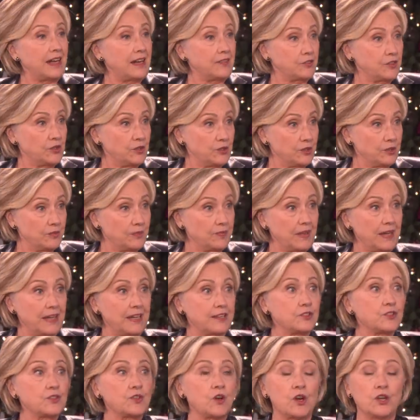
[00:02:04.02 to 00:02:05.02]
after
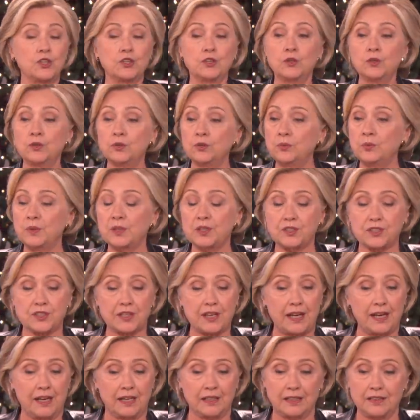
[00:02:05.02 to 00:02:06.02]
I Saw You, which
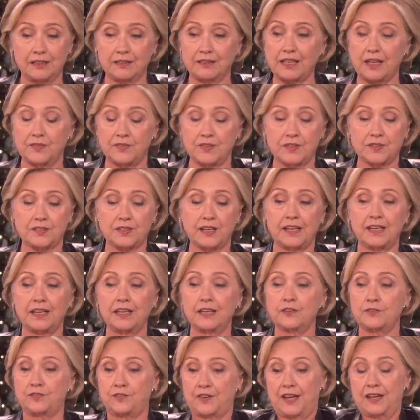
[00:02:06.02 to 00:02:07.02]
had a
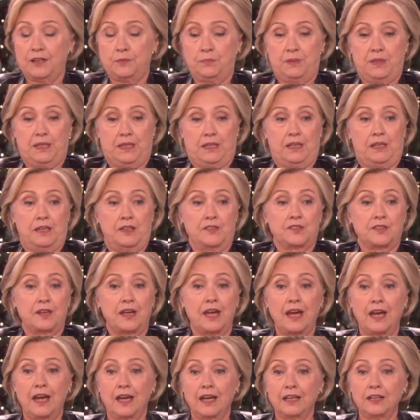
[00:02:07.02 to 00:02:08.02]
devastating effect because,
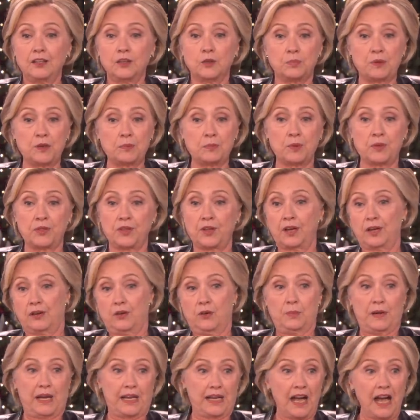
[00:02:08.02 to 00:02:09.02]
you know, people thought,
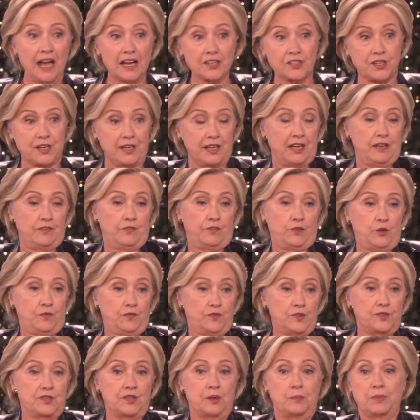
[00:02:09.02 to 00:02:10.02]
oh my gosh, I can't vote
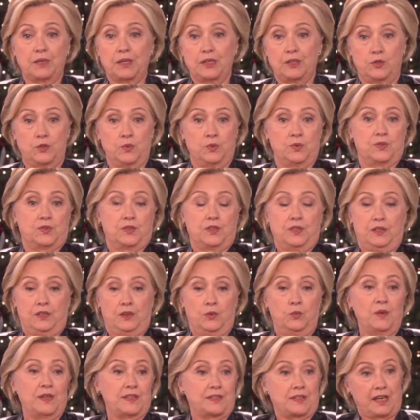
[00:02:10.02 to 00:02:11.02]
for somebody who's, you
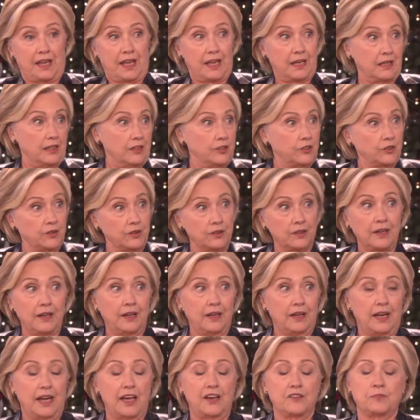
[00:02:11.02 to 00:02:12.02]
know, once again under
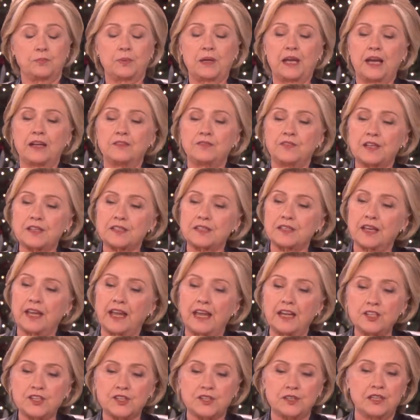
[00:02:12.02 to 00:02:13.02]
FBI
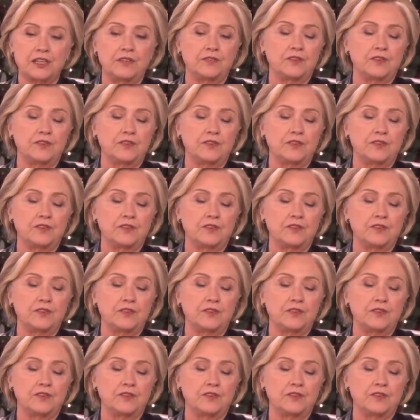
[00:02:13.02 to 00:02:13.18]
investigation,